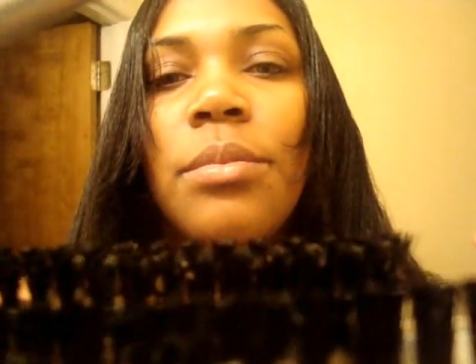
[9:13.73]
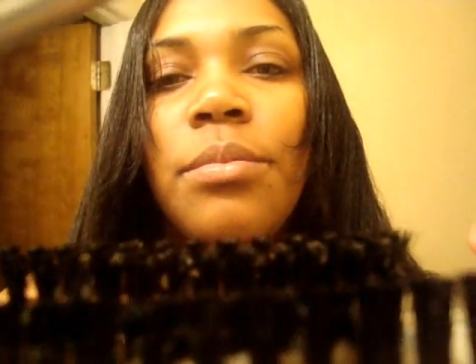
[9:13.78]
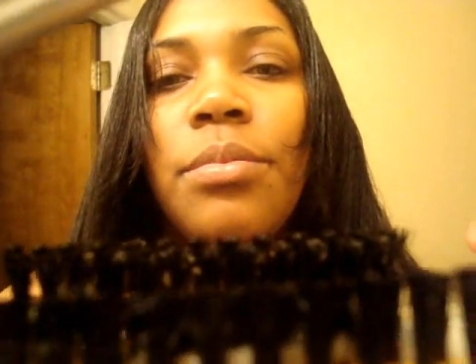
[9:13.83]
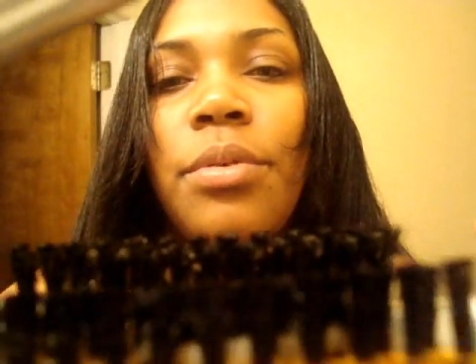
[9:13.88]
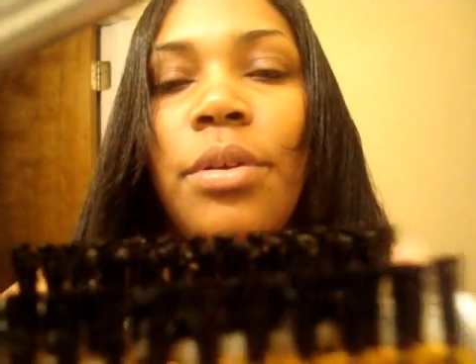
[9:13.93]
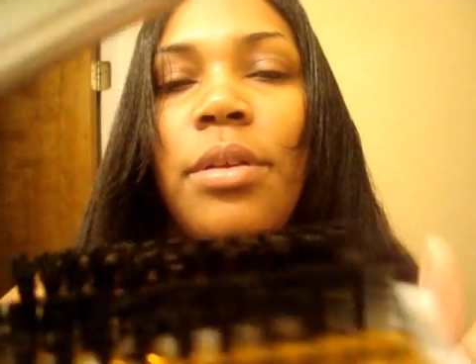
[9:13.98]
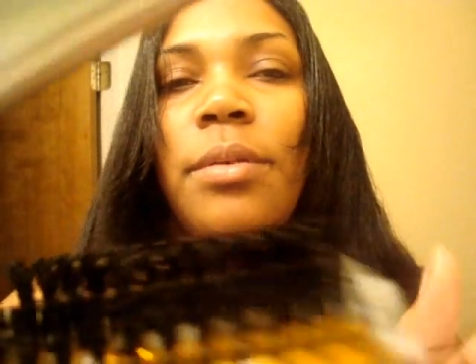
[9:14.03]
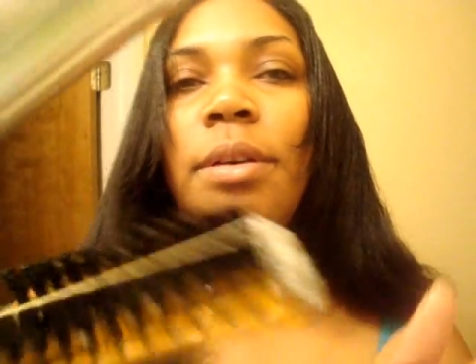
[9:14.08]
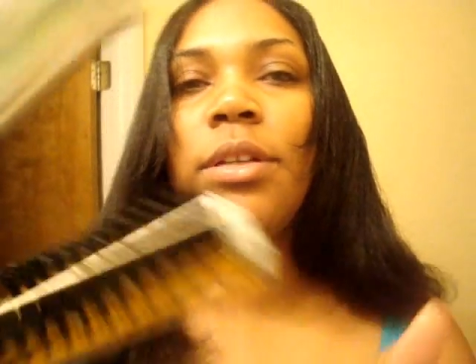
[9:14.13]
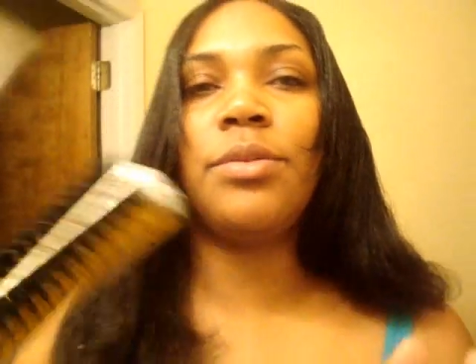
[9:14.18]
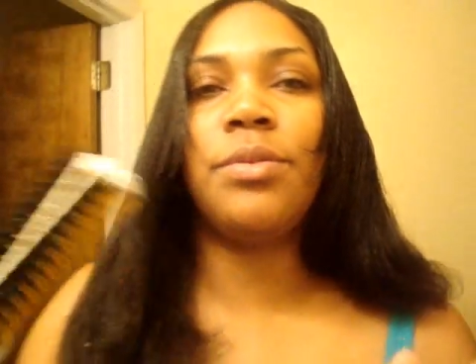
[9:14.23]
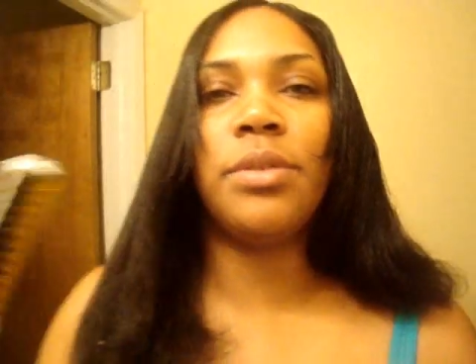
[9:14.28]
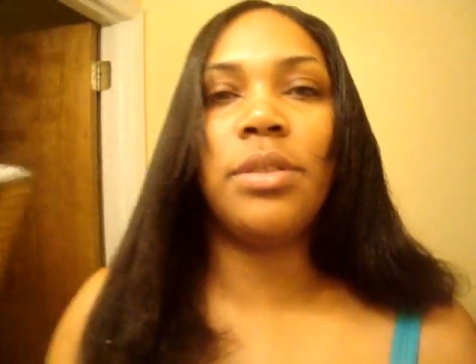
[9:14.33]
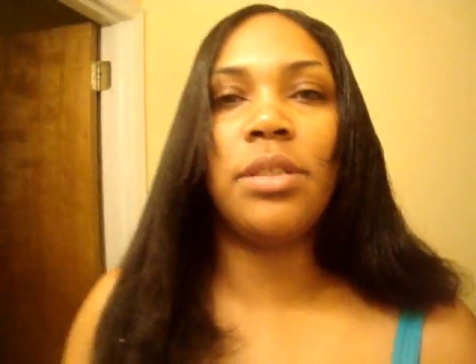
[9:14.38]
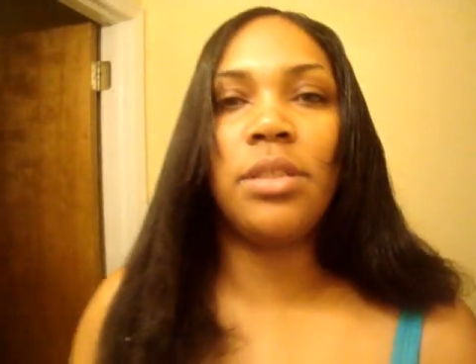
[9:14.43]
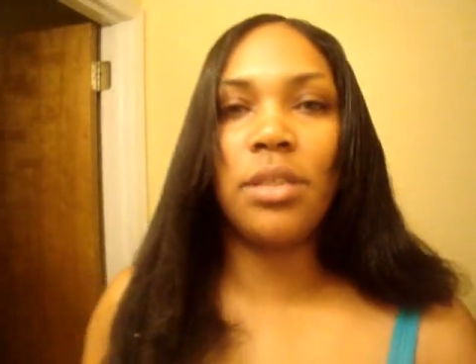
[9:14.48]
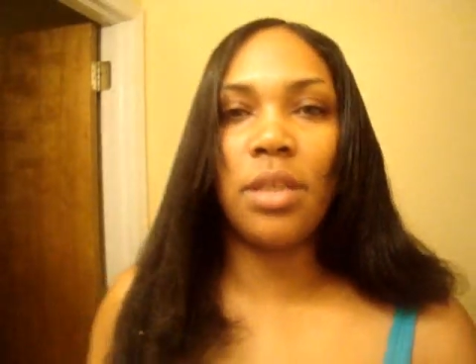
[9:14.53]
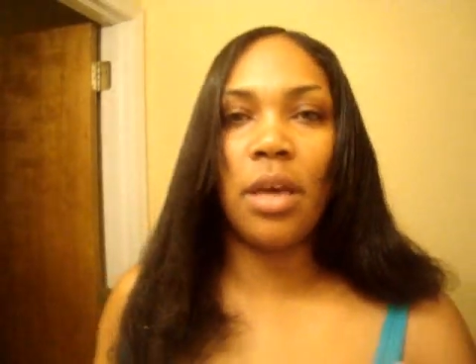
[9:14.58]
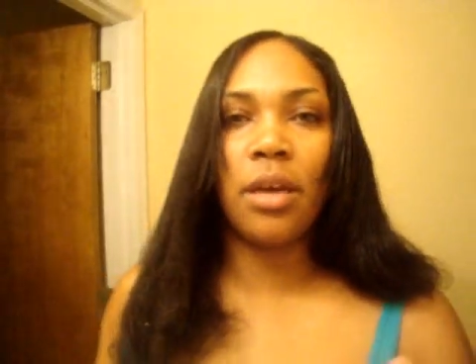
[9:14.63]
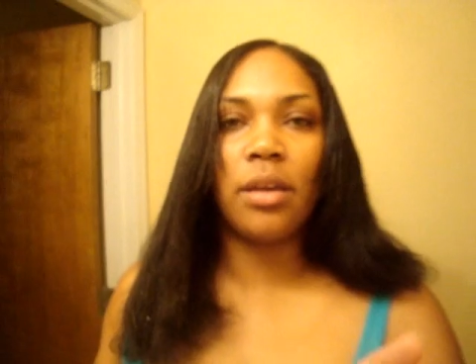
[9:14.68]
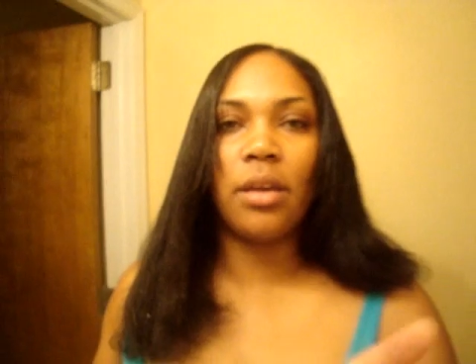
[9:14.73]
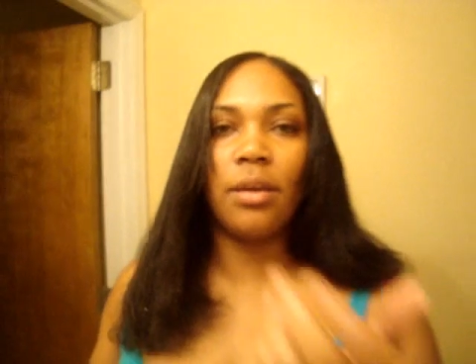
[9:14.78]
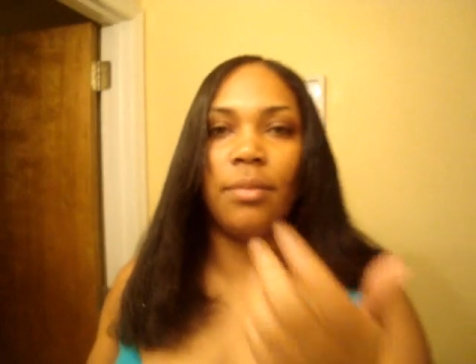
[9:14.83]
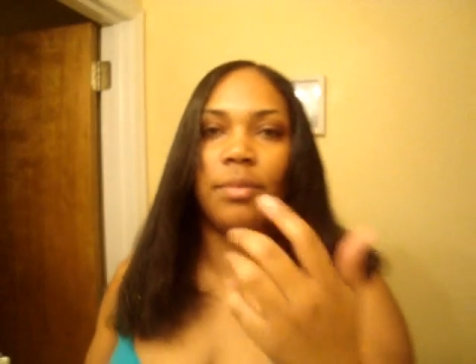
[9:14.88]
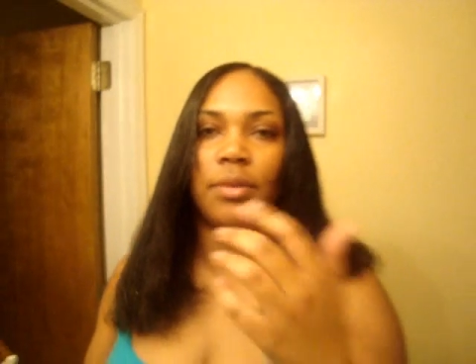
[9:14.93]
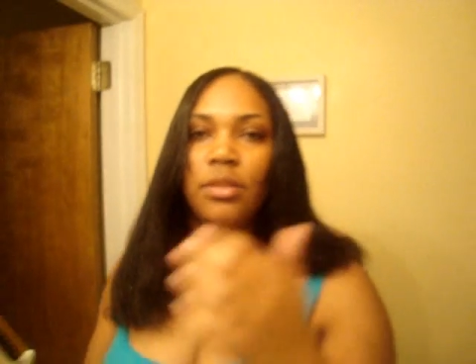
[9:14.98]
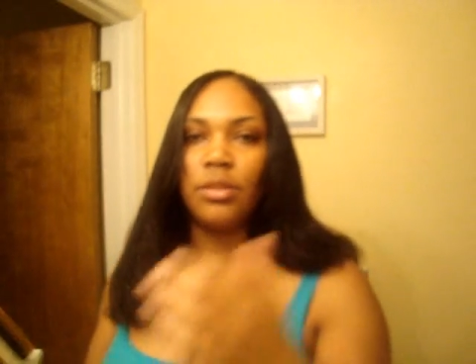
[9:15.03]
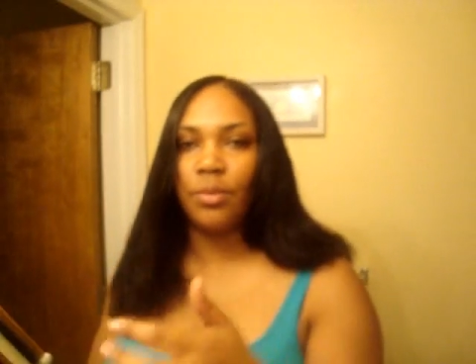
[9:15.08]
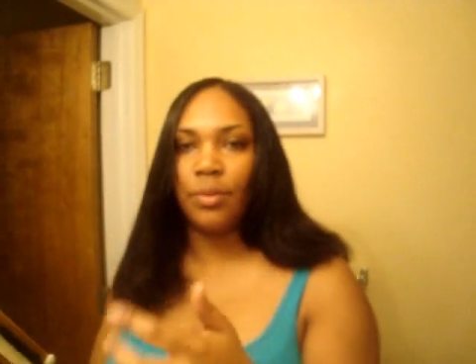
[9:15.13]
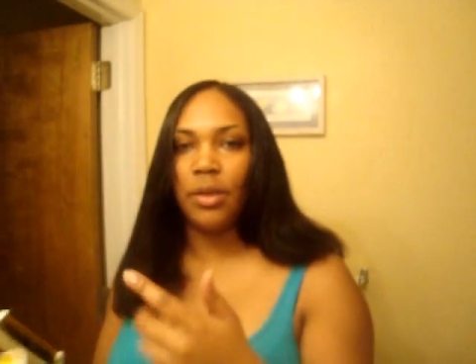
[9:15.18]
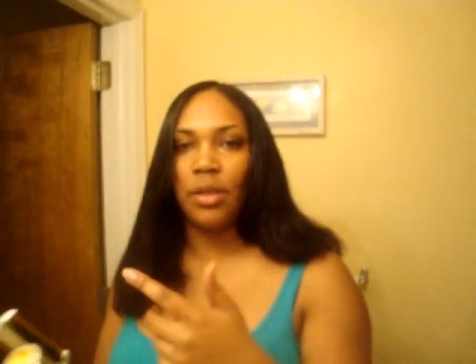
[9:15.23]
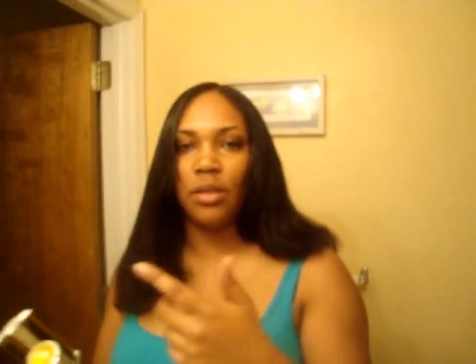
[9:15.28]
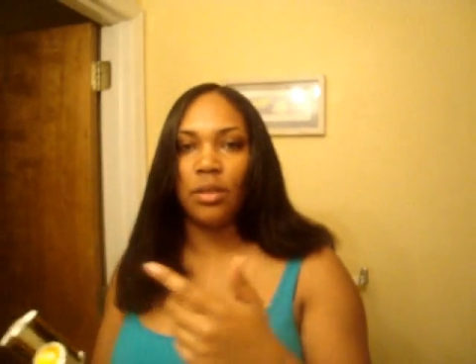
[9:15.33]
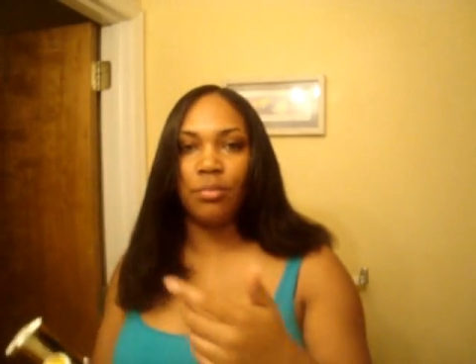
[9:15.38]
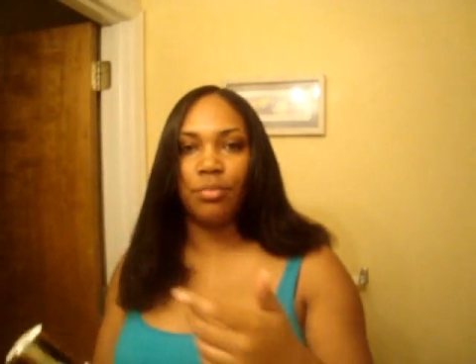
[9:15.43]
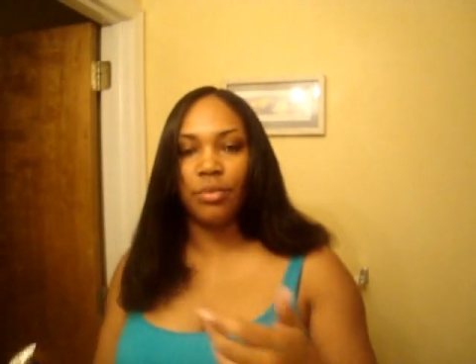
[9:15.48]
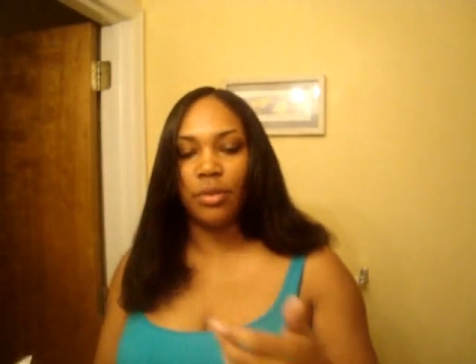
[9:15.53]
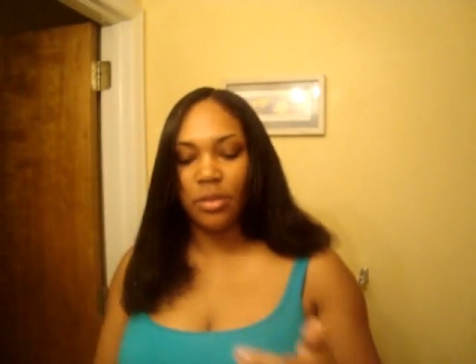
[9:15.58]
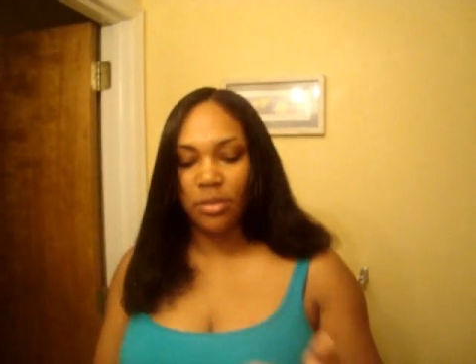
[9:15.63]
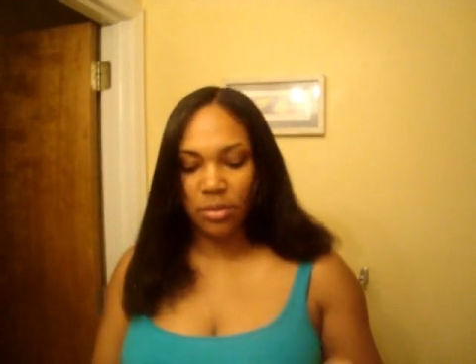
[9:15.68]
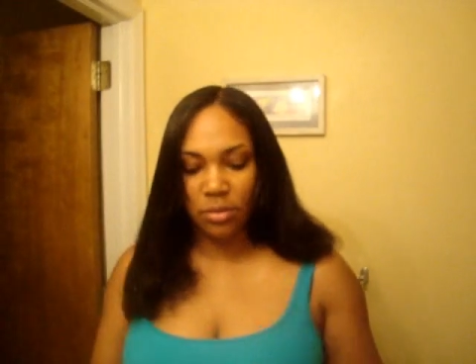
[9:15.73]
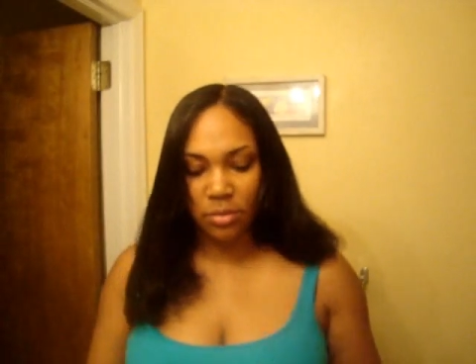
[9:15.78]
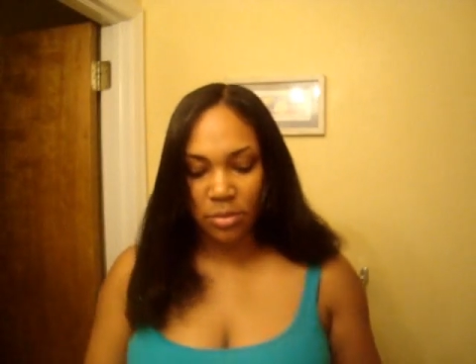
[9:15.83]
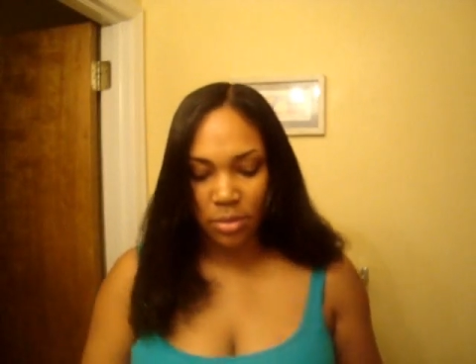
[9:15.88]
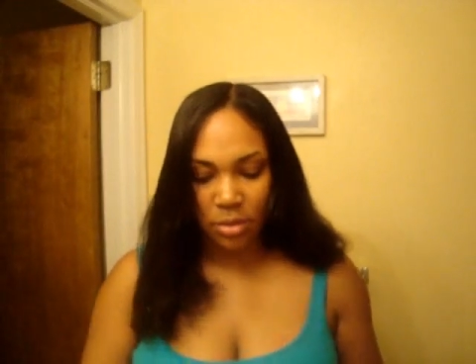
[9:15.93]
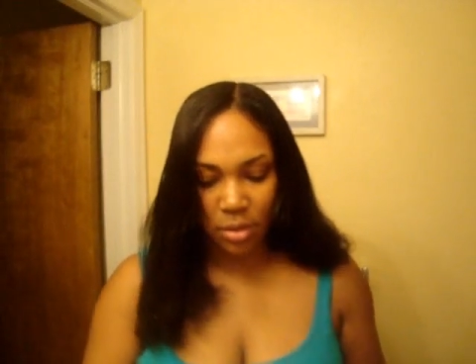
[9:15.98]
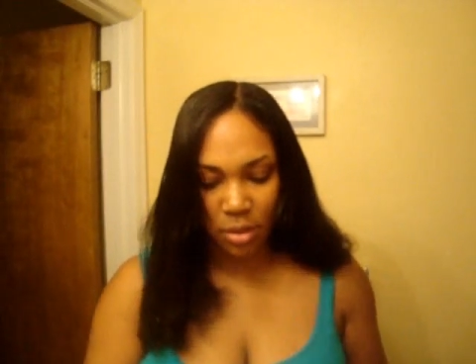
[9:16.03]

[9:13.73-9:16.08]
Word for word: Pretty much was stuck in between the bristles